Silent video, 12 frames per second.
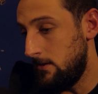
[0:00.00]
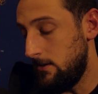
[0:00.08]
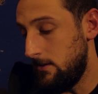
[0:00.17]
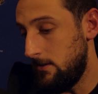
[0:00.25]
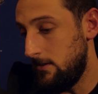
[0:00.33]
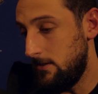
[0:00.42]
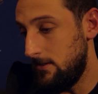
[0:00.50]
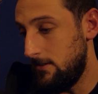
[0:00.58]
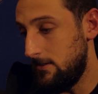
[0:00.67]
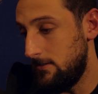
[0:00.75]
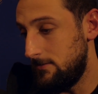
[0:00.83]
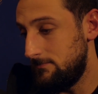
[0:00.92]

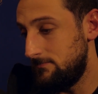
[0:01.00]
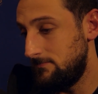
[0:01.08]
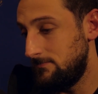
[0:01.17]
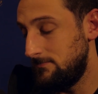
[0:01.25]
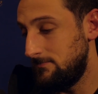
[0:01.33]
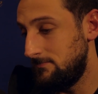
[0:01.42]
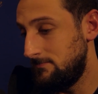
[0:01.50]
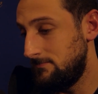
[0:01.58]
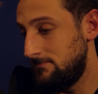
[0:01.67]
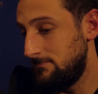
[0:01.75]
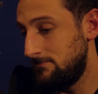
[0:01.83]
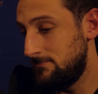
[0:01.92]
Uh,
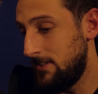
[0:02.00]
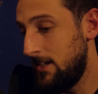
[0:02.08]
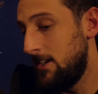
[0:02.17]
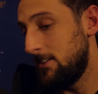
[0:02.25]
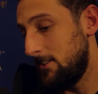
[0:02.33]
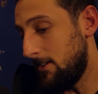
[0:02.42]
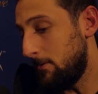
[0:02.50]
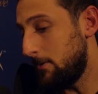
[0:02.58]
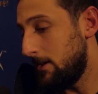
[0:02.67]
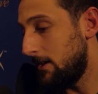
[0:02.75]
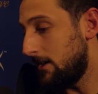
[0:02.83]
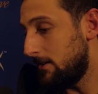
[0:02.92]
you know,
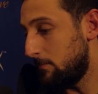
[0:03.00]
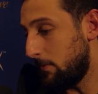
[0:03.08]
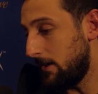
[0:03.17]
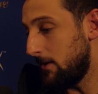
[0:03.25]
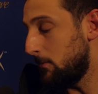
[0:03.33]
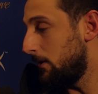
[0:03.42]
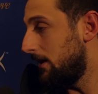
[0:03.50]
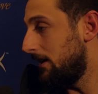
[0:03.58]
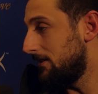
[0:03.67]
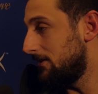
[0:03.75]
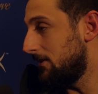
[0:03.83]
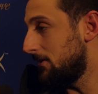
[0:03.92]
we are playing
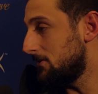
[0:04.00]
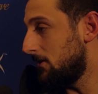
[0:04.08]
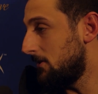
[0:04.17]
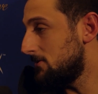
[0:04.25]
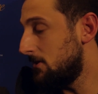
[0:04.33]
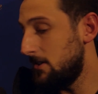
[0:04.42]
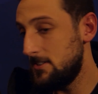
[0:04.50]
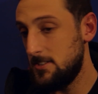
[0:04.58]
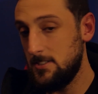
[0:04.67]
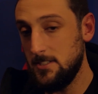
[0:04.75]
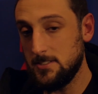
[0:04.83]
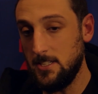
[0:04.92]
well, you know, so it's not easy
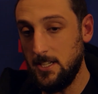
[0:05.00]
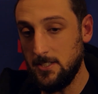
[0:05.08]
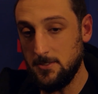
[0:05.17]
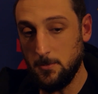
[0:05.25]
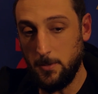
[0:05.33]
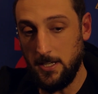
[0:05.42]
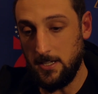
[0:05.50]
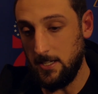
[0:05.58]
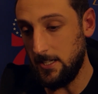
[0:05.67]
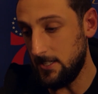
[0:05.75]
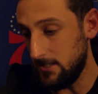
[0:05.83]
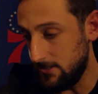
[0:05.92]
in this league to win
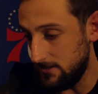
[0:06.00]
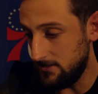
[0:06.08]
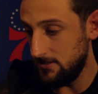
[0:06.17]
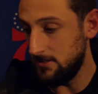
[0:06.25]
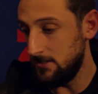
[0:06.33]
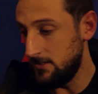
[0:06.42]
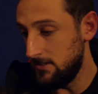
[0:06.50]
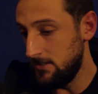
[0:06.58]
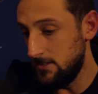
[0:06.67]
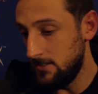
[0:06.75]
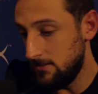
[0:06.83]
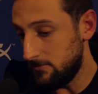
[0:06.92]
like uh,
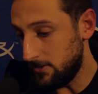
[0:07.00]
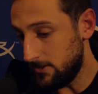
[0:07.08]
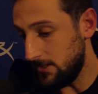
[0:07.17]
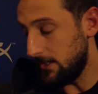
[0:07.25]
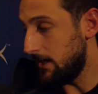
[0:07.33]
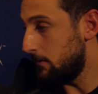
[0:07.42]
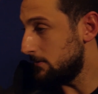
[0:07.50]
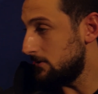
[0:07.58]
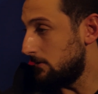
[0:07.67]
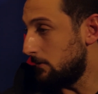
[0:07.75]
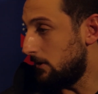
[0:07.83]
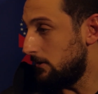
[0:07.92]
14 games
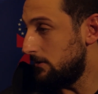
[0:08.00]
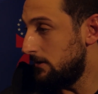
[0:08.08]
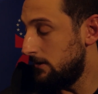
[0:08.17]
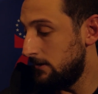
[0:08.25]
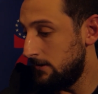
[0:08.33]
on the road.